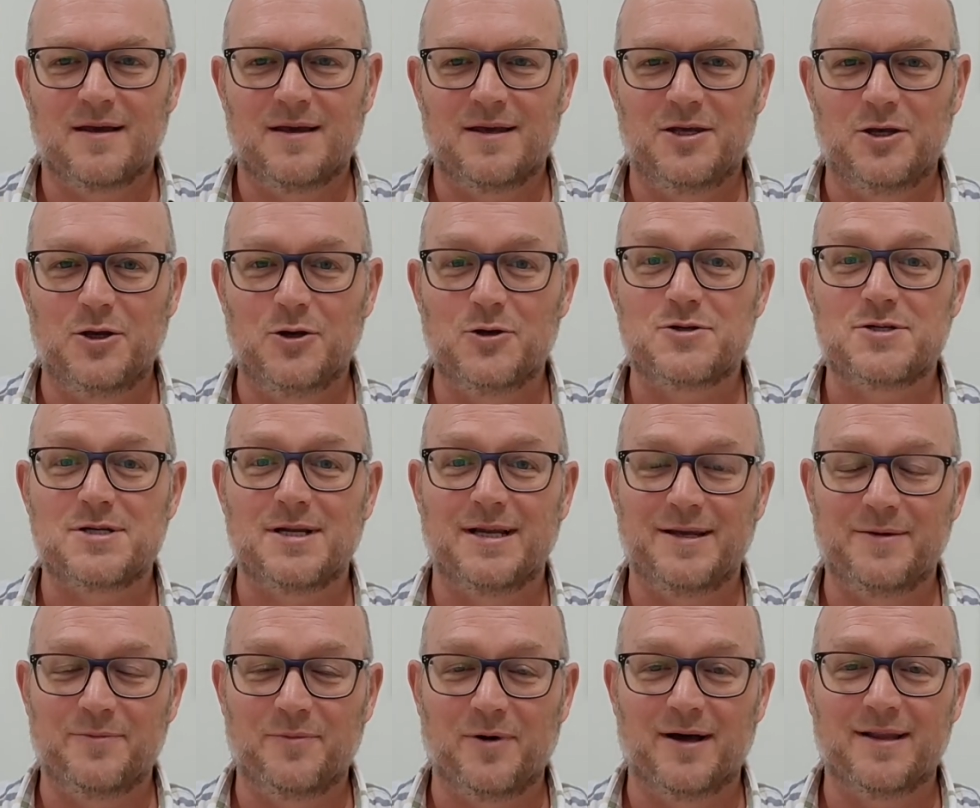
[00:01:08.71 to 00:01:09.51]

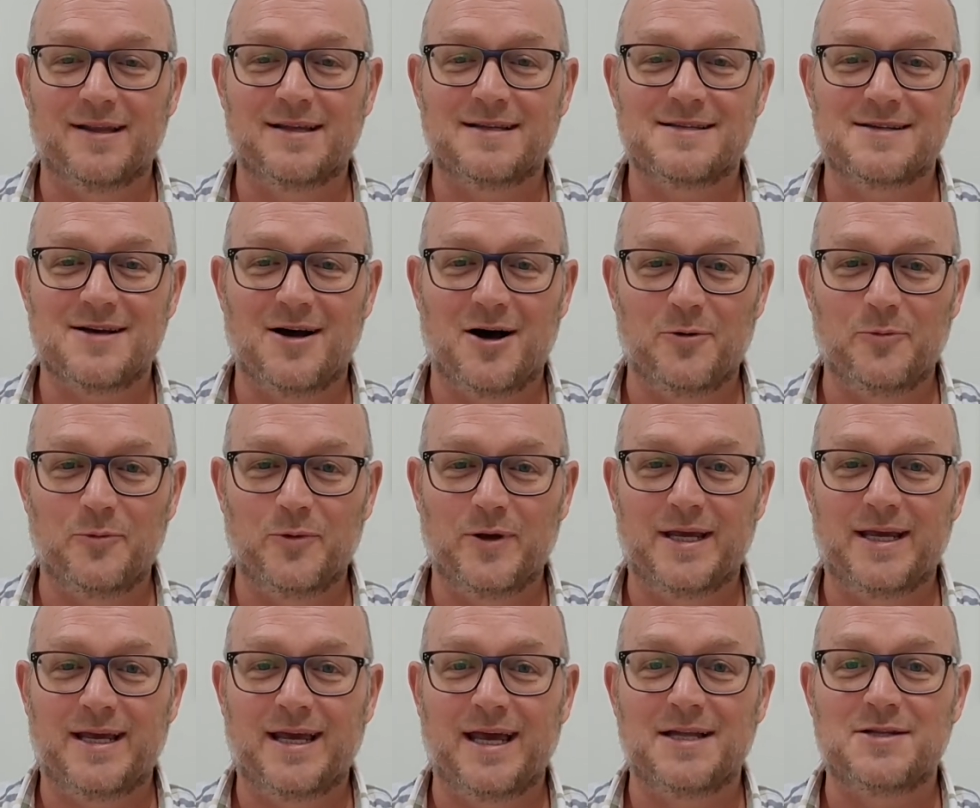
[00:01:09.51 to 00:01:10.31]
Usually by the time
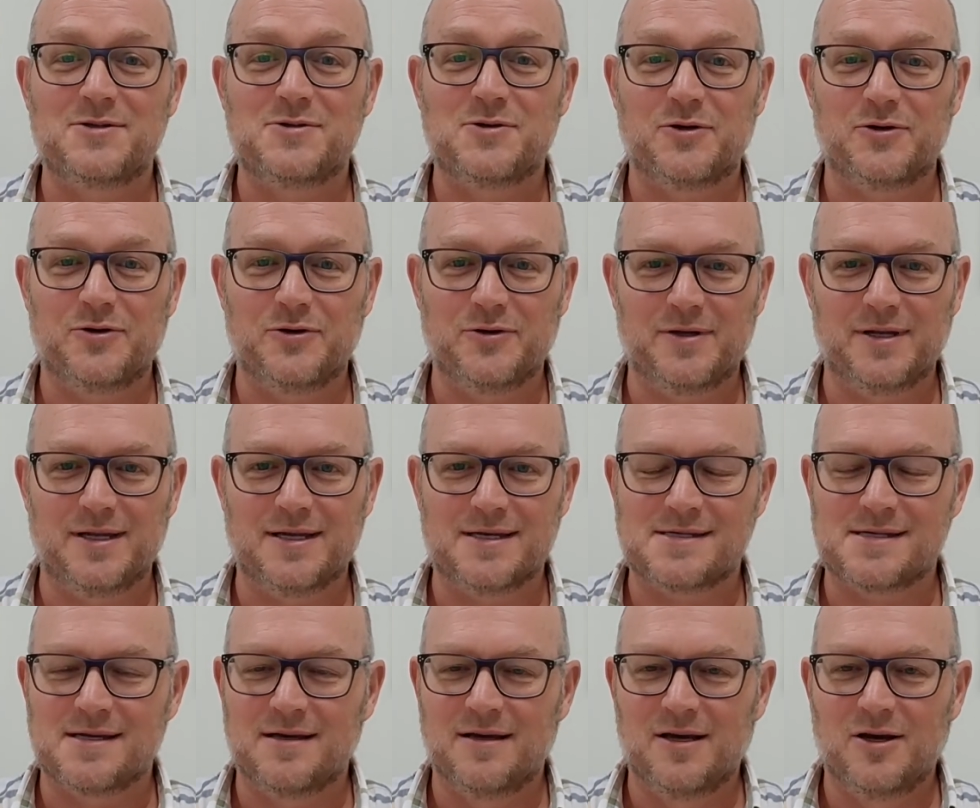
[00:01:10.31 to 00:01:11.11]
we get to
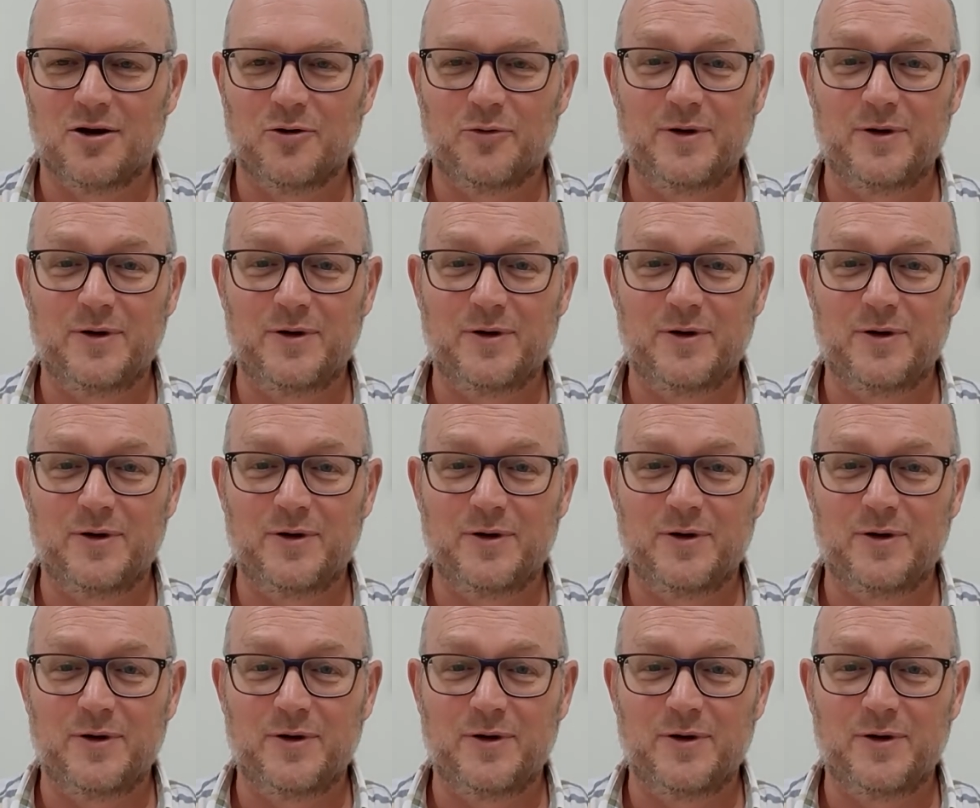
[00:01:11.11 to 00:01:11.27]
goodness,